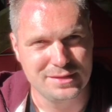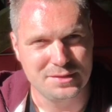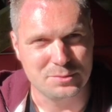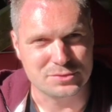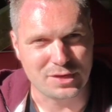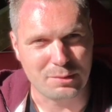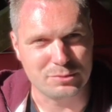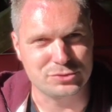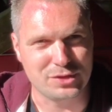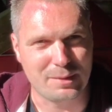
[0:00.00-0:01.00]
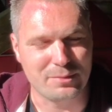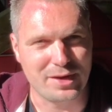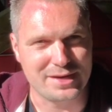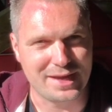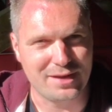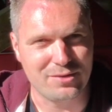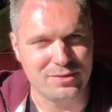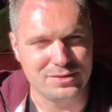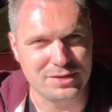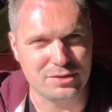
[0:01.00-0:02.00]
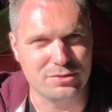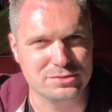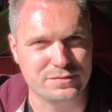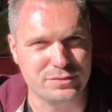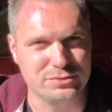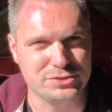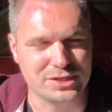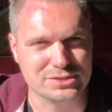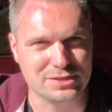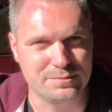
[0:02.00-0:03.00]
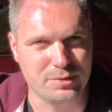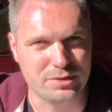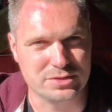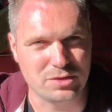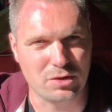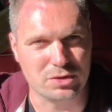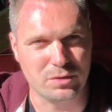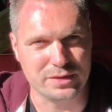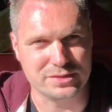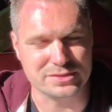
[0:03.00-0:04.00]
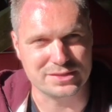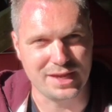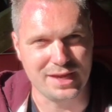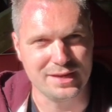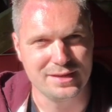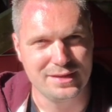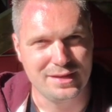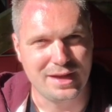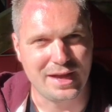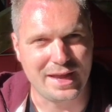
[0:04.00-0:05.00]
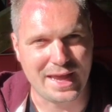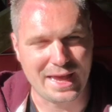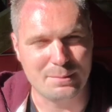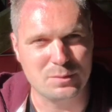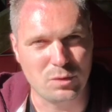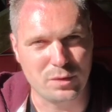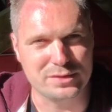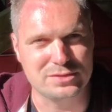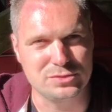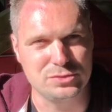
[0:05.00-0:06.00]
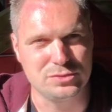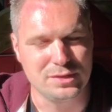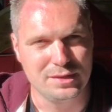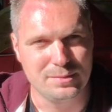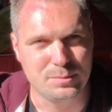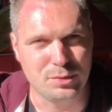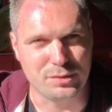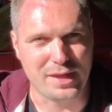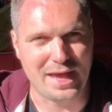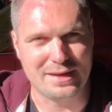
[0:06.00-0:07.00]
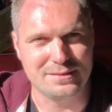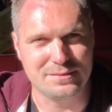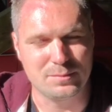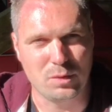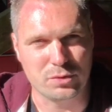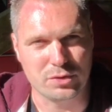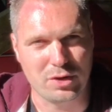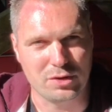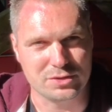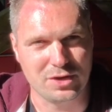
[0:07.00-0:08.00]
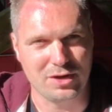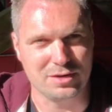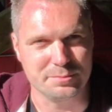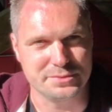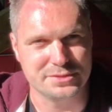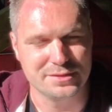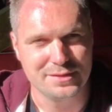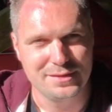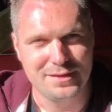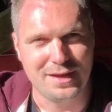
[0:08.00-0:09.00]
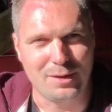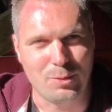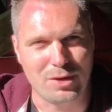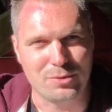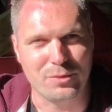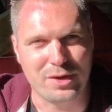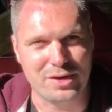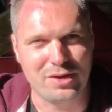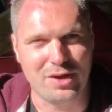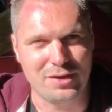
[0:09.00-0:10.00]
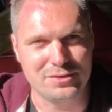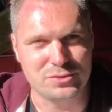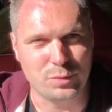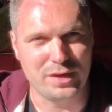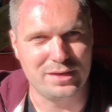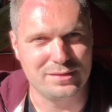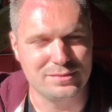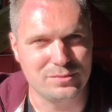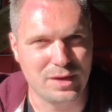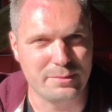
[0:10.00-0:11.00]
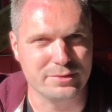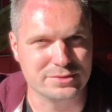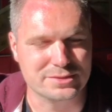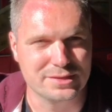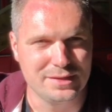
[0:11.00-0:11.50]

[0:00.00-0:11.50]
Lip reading: which I will drop right now, none of those fuel injection components are going to stay. I am going to put that motor on carbs. I want to run it on twin Webers.